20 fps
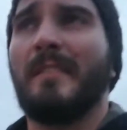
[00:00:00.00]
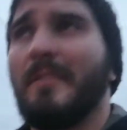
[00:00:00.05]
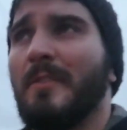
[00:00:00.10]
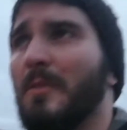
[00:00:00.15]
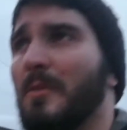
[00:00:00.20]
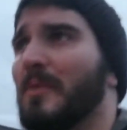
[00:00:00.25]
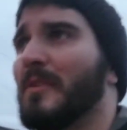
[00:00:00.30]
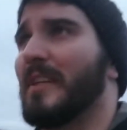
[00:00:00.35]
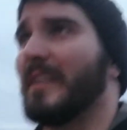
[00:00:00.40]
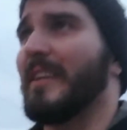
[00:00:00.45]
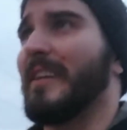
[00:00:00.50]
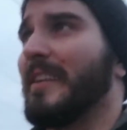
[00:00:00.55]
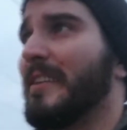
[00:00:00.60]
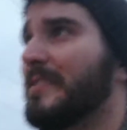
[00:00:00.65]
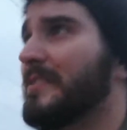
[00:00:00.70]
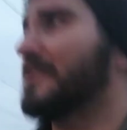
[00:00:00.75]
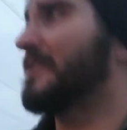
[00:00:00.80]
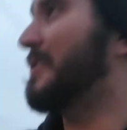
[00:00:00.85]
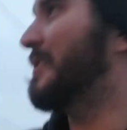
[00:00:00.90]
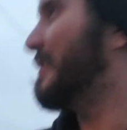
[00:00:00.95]
cool, I
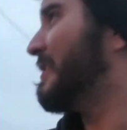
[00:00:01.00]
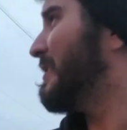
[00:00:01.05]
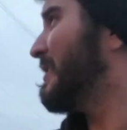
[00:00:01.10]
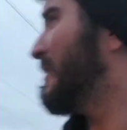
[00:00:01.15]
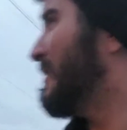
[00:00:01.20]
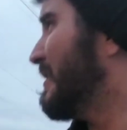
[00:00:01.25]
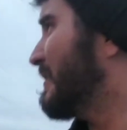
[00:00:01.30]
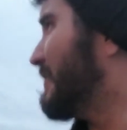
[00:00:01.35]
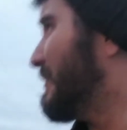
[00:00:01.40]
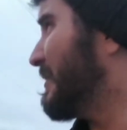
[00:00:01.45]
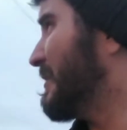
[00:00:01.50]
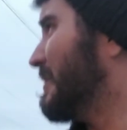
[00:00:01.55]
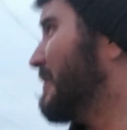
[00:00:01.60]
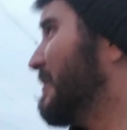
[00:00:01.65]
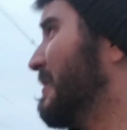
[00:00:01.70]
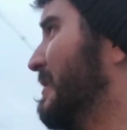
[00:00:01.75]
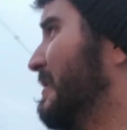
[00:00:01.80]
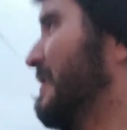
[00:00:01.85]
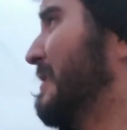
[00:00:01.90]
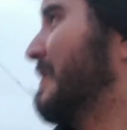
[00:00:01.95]
guess, if
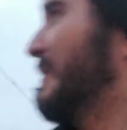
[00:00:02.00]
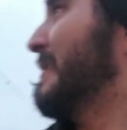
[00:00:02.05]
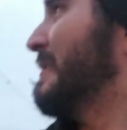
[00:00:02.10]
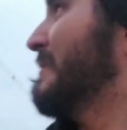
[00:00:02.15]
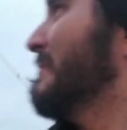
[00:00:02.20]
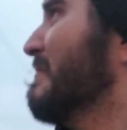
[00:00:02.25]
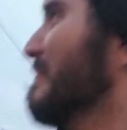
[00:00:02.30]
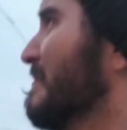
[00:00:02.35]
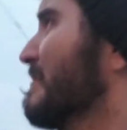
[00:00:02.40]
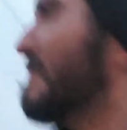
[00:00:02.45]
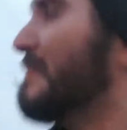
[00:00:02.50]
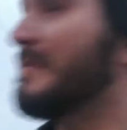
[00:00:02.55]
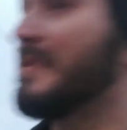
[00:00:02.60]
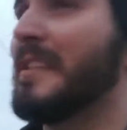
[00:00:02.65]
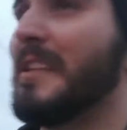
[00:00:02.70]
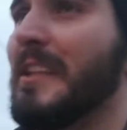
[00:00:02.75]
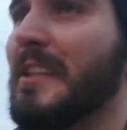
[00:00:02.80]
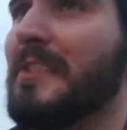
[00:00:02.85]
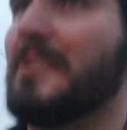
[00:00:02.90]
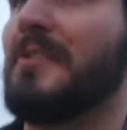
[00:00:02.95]
you're
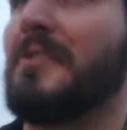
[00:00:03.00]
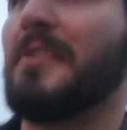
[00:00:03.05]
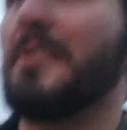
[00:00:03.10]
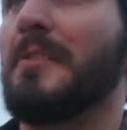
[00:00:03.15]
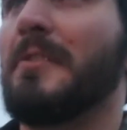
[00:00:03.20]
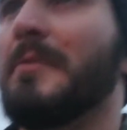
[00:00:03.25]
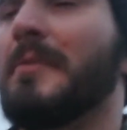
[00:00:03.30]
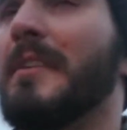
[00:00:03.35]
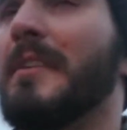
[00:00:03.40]
into